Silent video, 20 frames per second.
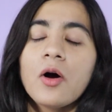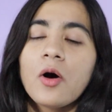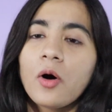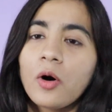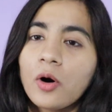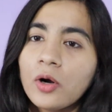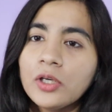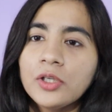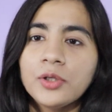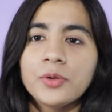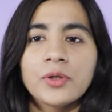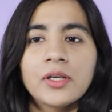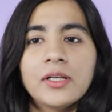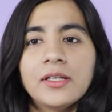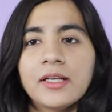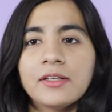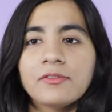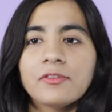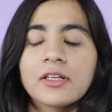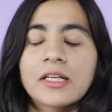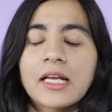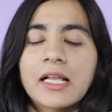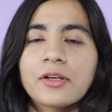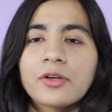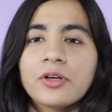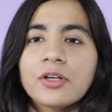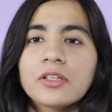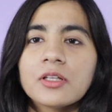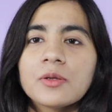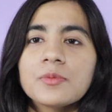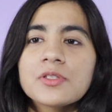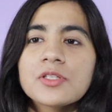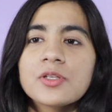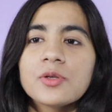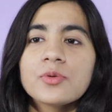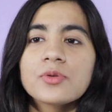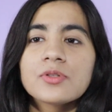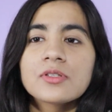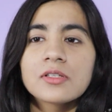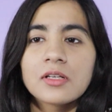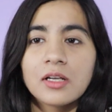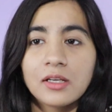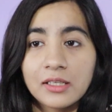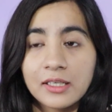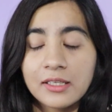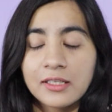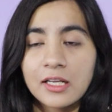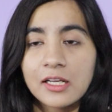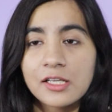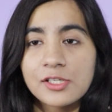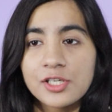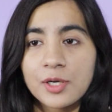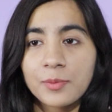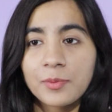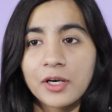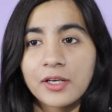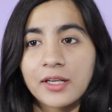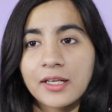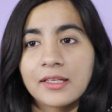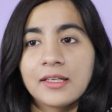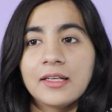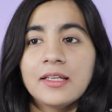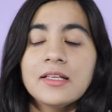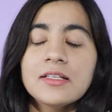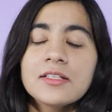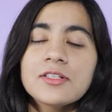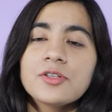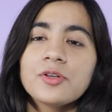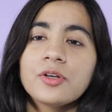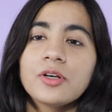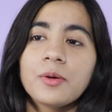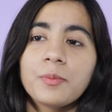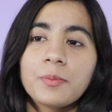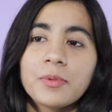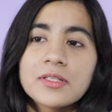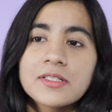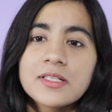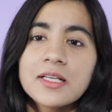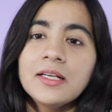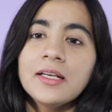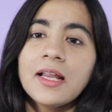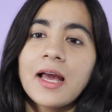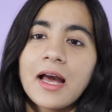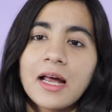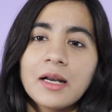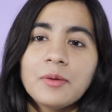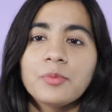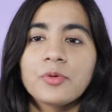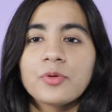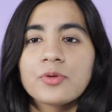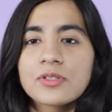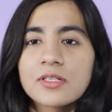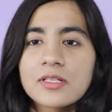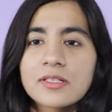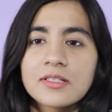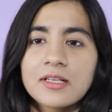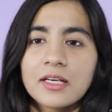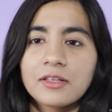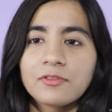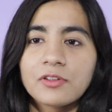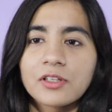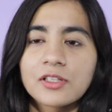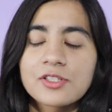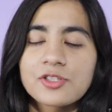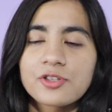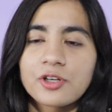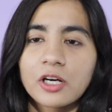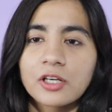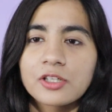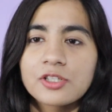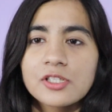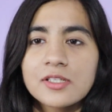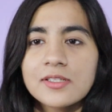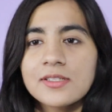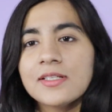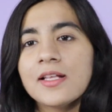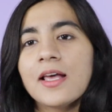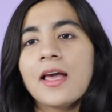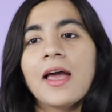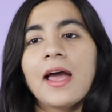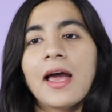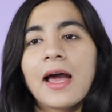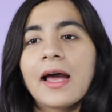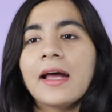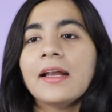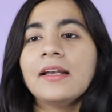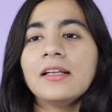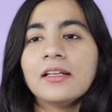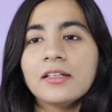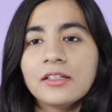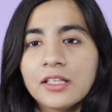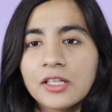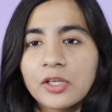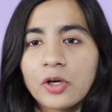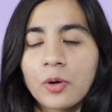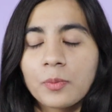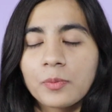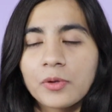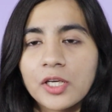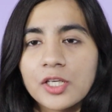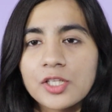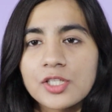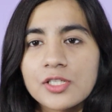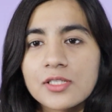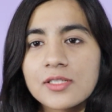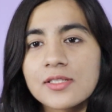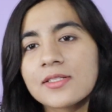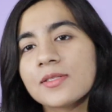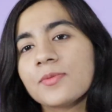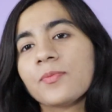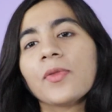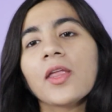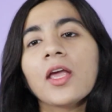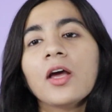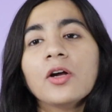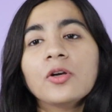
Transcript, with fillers: All neural network algorithms algorithms use linear algebra techniques to represent and process network structures and learning operations.